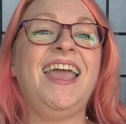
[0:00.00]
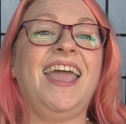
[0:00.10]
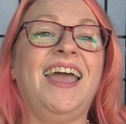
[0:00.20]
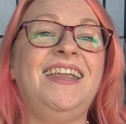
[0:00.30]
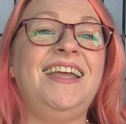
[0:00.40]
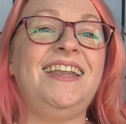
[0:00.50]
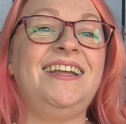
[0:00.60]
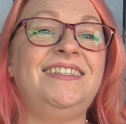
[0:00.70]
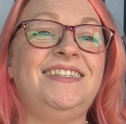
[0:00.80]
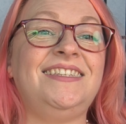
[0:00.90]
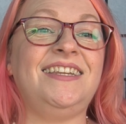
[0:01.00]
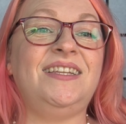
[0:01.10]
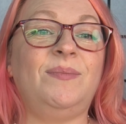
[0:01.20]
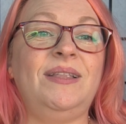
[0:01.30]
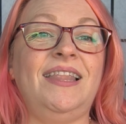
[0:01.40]
And it is just a
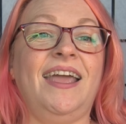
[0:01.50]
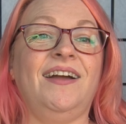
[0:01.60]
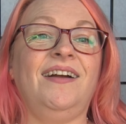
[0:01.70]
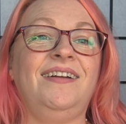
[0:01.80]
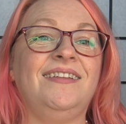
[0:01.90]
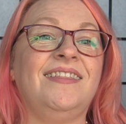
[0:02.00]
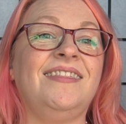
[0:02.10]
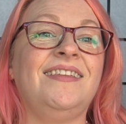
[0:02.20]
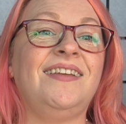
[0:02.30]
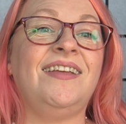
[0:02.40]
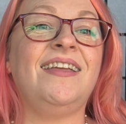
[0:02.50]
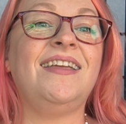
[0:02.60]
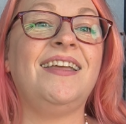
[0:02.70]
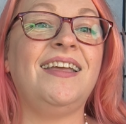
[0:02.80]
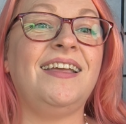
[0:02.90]
double layer.
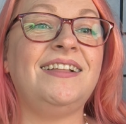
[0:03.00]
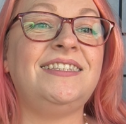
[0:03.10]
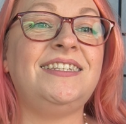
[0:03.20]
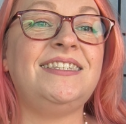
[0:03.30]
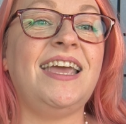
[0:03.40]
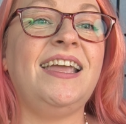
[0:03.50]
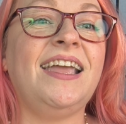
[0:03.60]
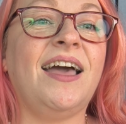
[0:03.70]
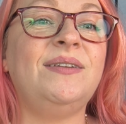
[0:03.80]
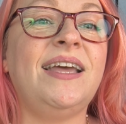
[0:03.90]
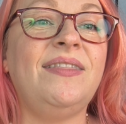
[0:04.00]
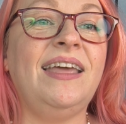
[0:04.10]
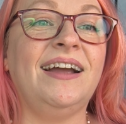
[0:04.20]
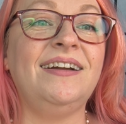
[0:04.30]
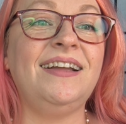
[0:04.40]
It's just hanging out down
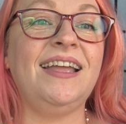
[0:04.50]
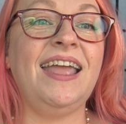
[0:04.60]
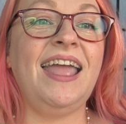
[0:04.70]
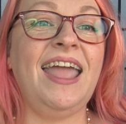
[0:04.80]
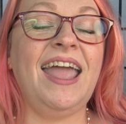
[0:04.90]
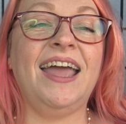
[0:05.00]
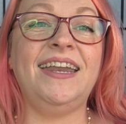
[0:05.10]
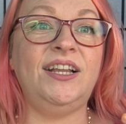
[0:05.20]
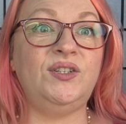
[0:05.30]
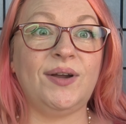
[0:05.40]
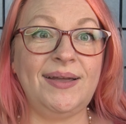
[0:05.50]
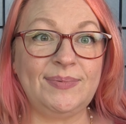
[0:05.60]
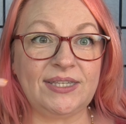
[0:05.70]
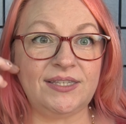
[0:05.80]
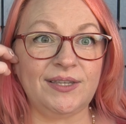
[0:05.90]
there. And it
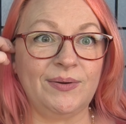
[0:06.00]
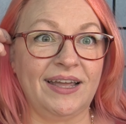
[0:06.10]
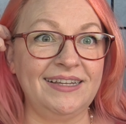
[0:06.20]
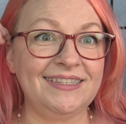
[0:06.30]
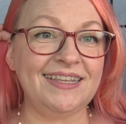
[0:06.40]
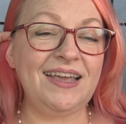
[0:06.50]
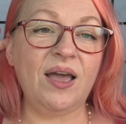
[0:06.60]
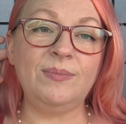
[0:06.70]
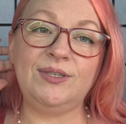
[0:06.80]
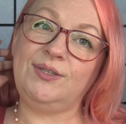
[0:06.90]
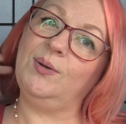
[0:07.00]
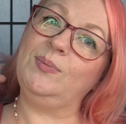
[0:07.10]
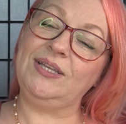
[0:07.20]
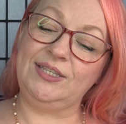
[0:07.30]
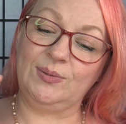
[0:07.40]
drapes so nicely. I'm so
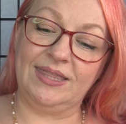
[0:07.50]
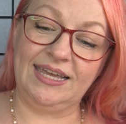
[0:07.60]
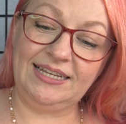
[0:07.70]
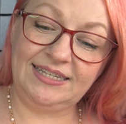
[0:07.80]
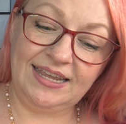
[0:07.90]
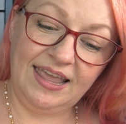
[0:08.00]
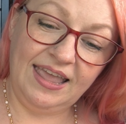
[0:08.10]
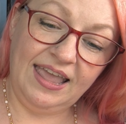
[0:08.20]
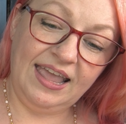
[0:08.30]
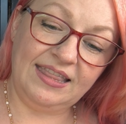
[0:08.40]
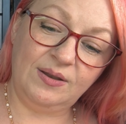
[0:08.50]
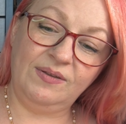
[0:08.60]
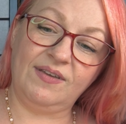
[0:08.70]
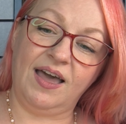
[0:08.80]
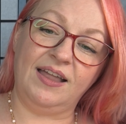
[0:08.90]
pleased with it. And then
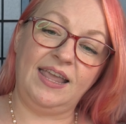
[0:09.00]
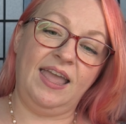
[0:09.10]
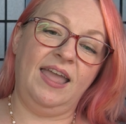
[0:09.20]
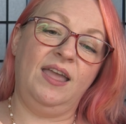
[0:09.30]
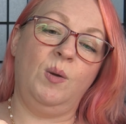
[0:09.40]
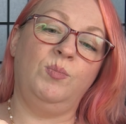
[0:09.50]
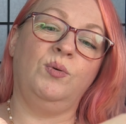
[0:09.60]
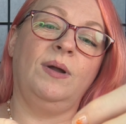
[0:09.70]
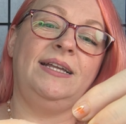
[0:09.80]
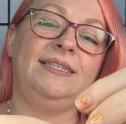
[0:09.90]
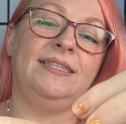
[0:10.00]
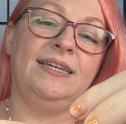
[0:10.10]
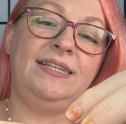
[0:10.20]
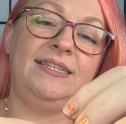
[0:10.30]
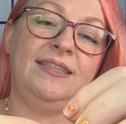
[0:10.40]
we've got a
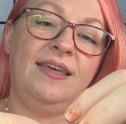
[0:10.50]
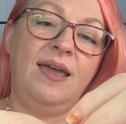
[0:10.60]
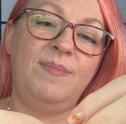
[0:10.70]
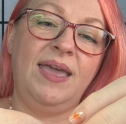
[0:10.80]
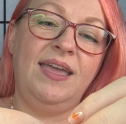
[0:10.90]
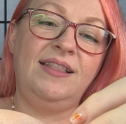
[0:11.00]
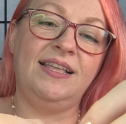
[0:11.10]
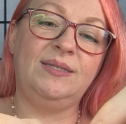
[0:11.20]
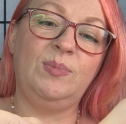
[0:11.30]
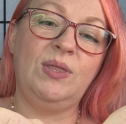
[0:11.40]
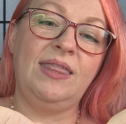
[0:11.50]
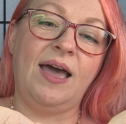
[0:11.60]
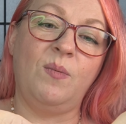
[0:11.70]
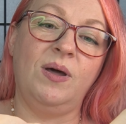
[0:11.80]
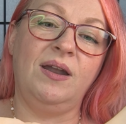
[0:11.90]
bracelet that I made. Let's put
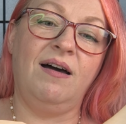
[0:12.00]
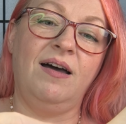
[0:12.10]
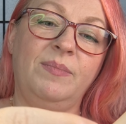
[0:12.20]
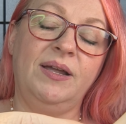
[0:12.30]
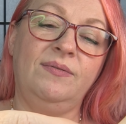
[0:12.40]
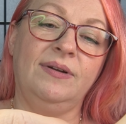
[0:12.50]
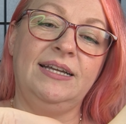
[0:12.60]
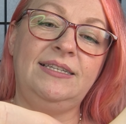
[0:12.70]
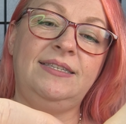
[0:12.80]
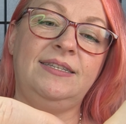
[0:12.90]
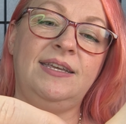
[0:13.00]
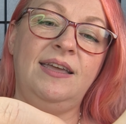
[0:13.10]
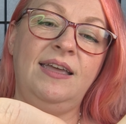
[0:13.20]
that one on my wrist.